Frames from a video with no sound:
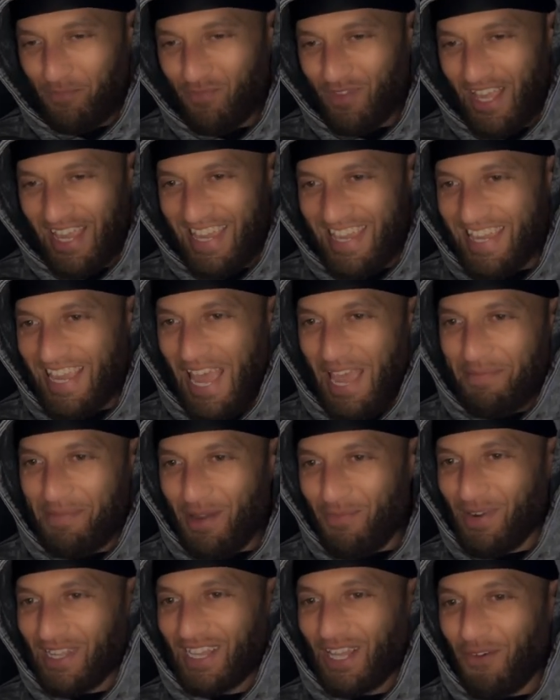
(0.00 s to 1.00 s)
He came in
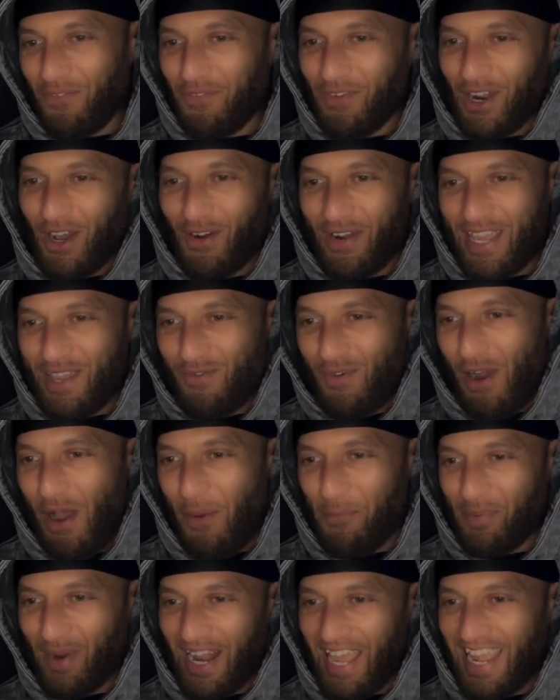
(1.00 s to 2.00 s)
with the flow. He
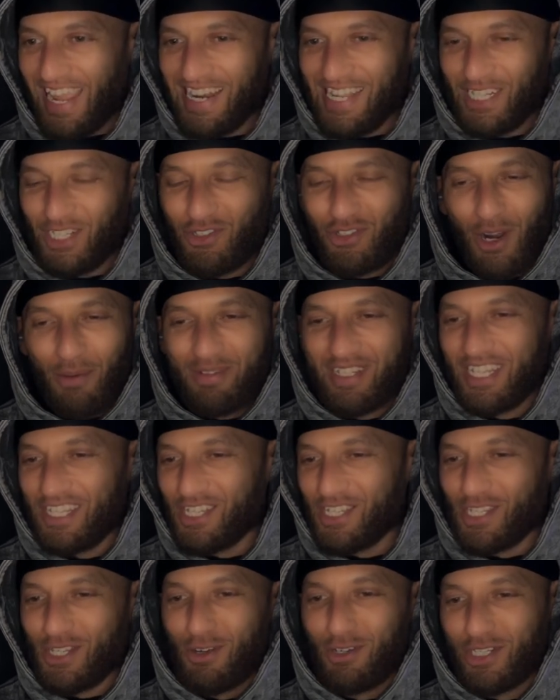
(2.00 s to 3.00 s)
weren't playing. He dropped his
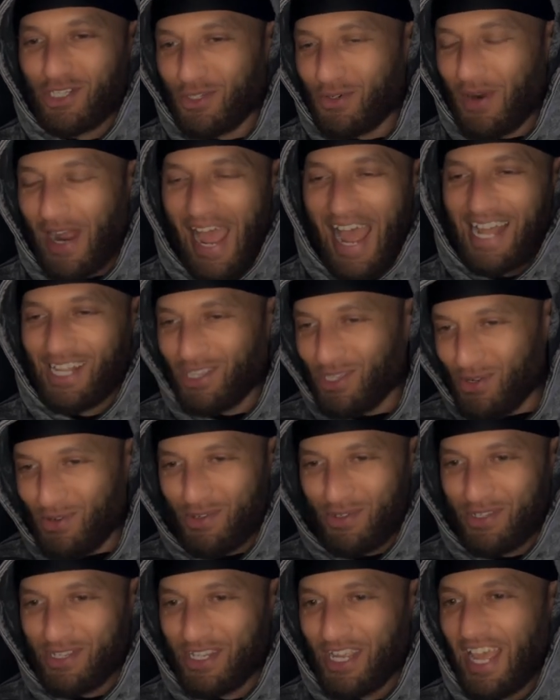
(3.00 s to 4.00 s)
social
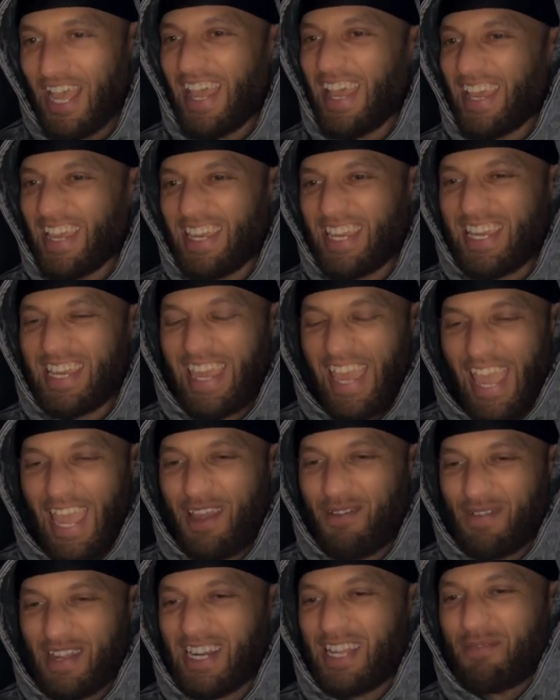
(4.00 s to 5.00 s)
handles. He
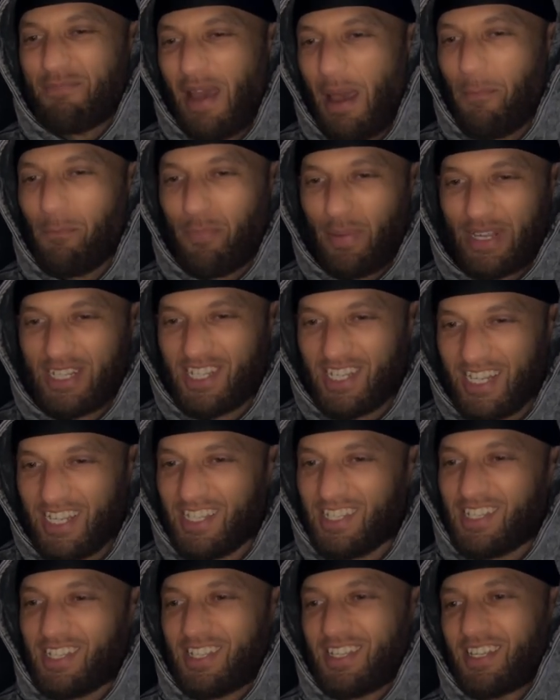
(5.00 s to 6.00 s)
came and he meant
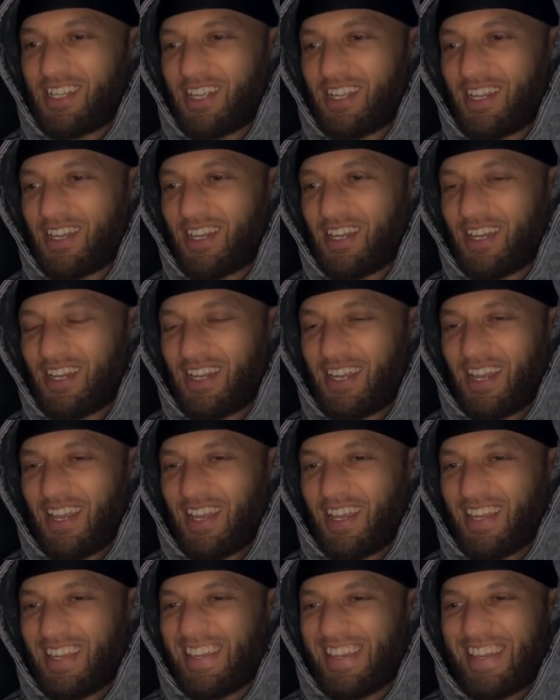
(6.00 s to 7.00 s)
business.
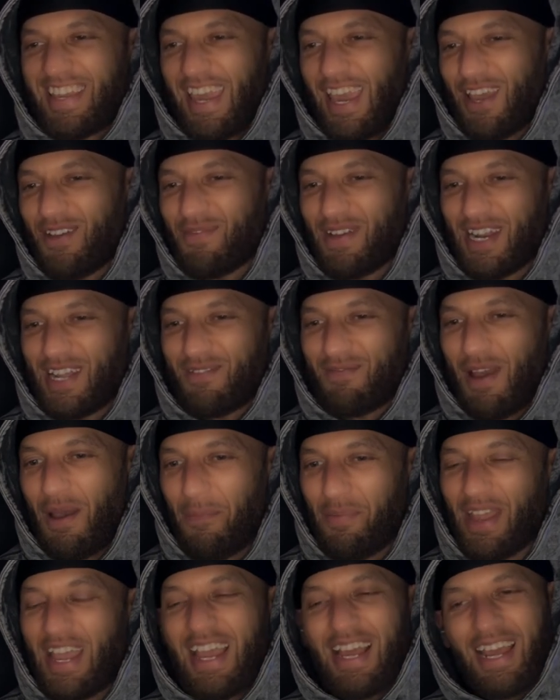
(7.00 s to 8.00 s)
Hey,
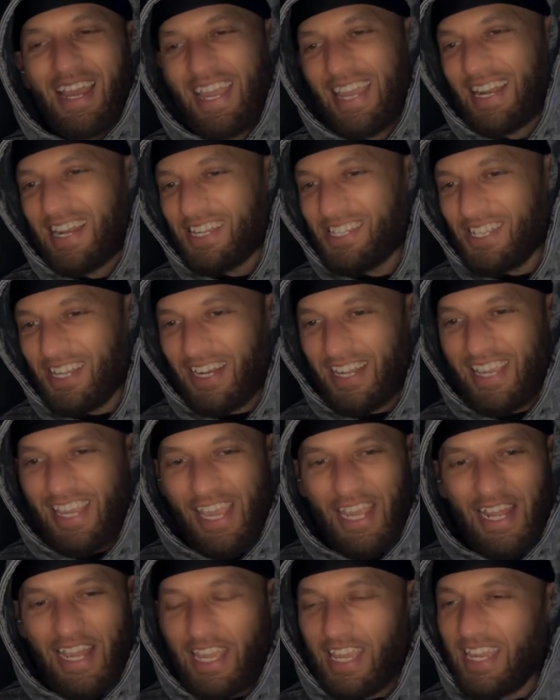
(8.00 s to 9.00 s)
listen,
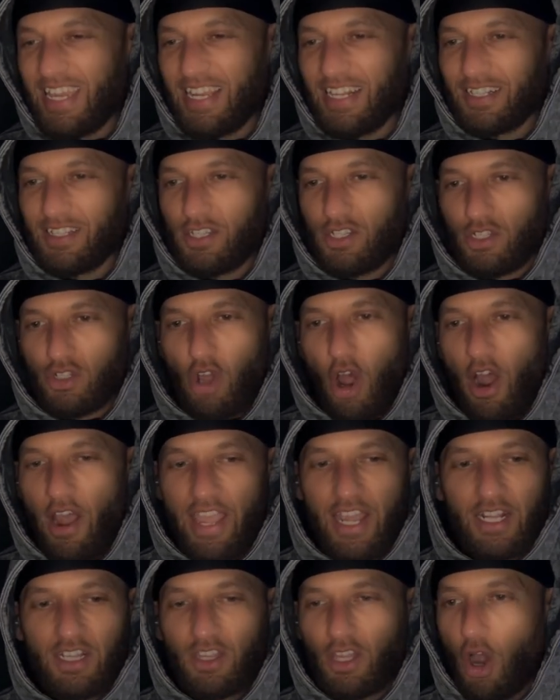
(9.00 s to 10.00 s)
he
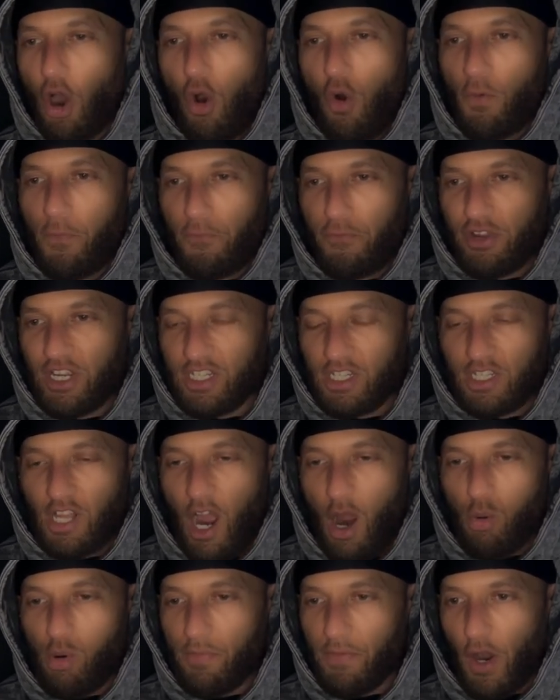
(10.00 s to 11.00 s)
started the whole
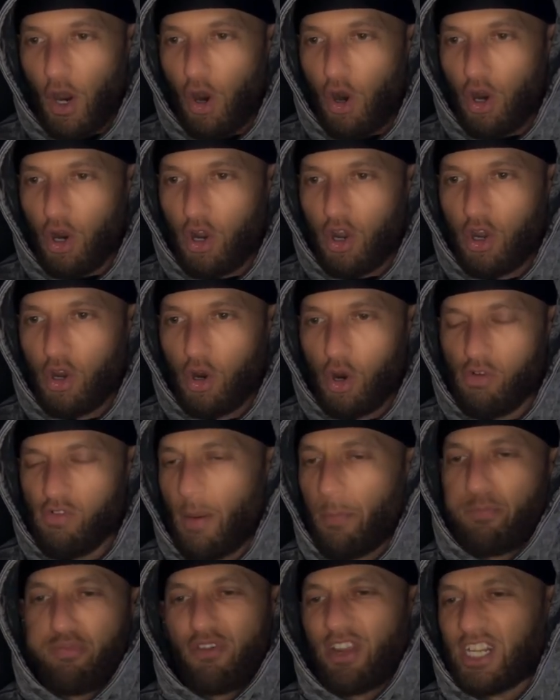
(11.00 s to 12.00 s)
freestyle with a hook or a
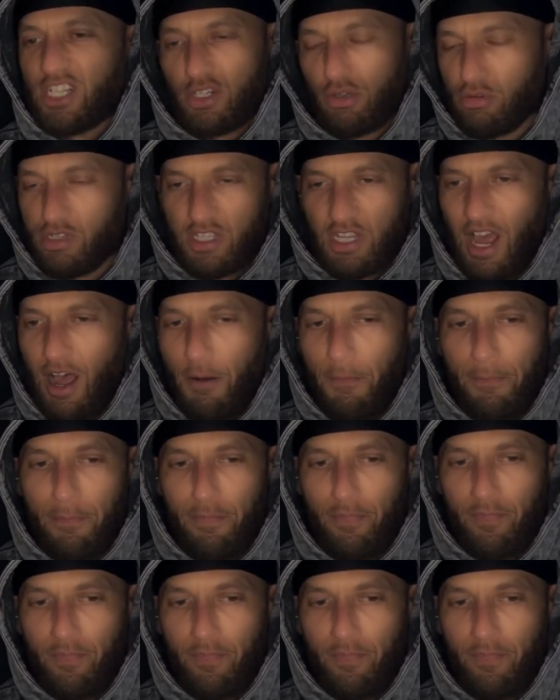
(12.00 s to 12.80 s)
bridge or something.